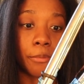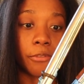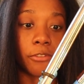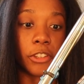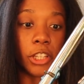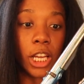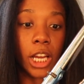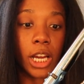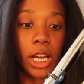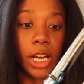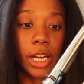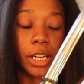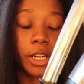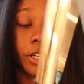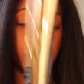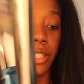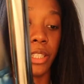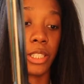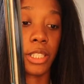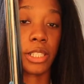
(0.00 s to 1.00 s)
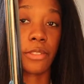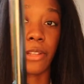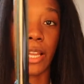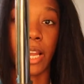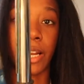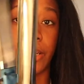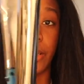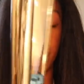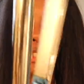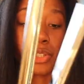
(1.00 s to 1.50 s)
flat iron. This
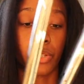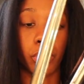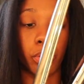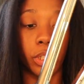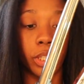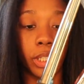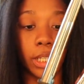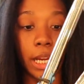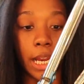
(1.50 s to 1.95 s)
flat iron is so good.